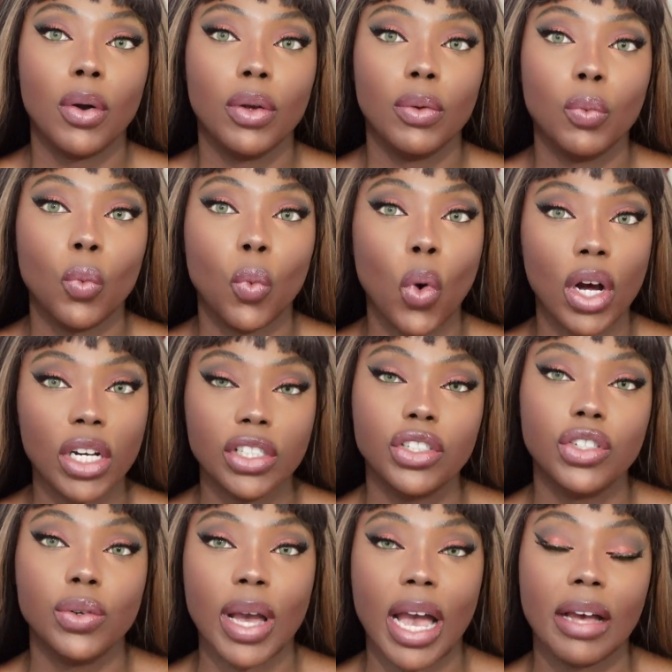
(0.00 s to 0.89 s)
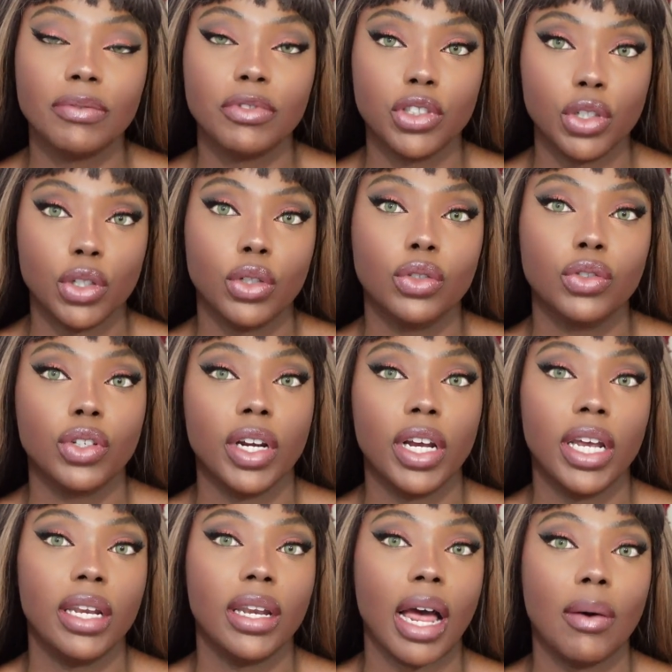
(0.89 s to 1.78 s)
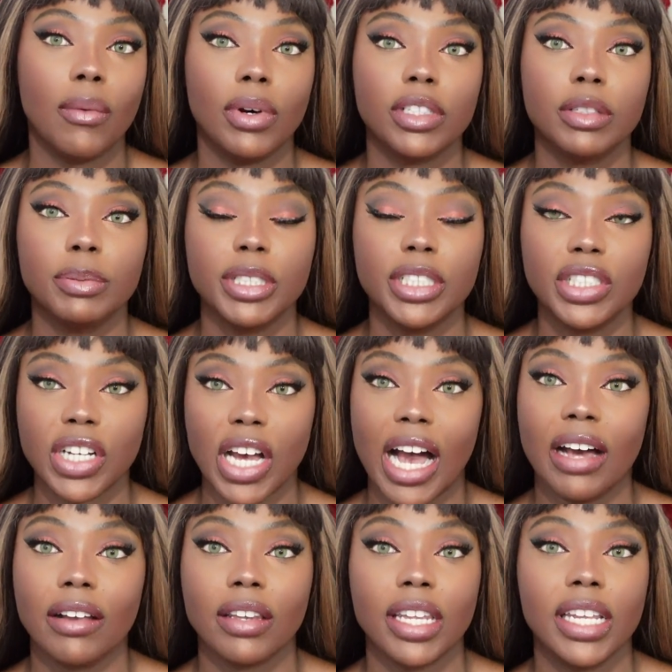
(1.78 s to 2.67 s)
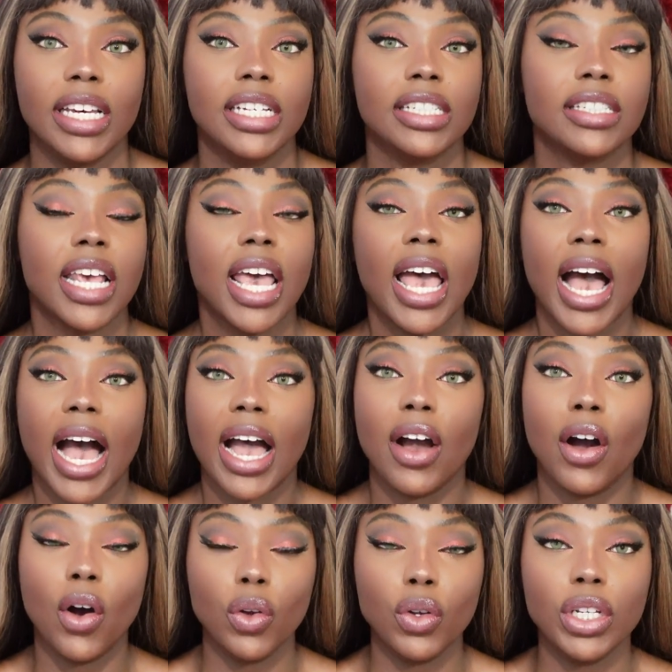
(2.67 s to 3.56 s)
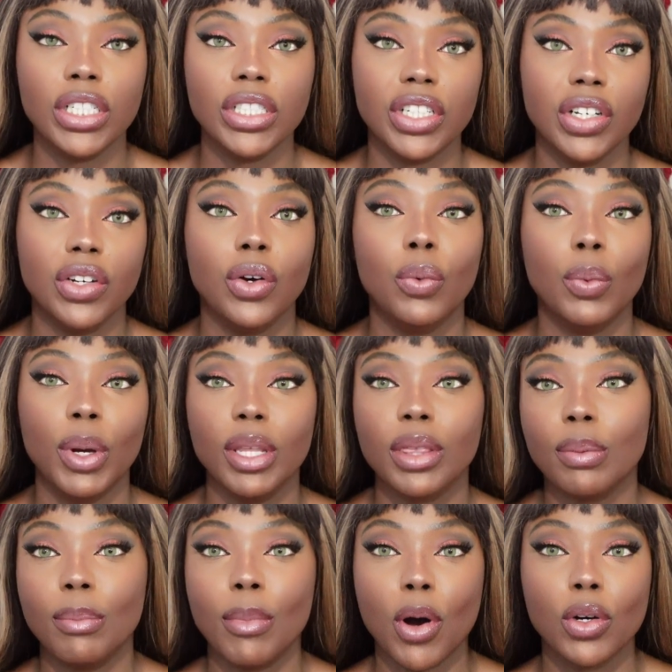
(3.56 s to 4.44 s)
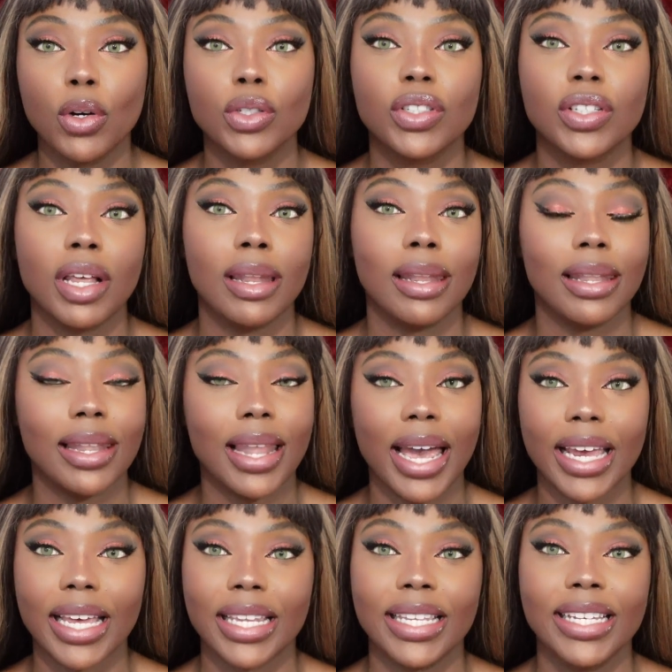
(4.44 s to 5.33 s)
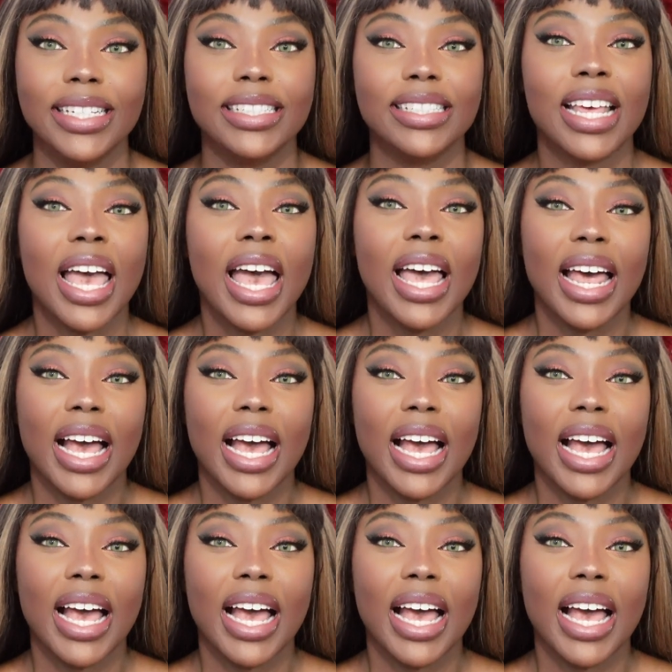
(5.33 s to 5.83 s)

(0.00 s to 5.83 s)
want to have children, not want to be childless. I only deal with most likelies.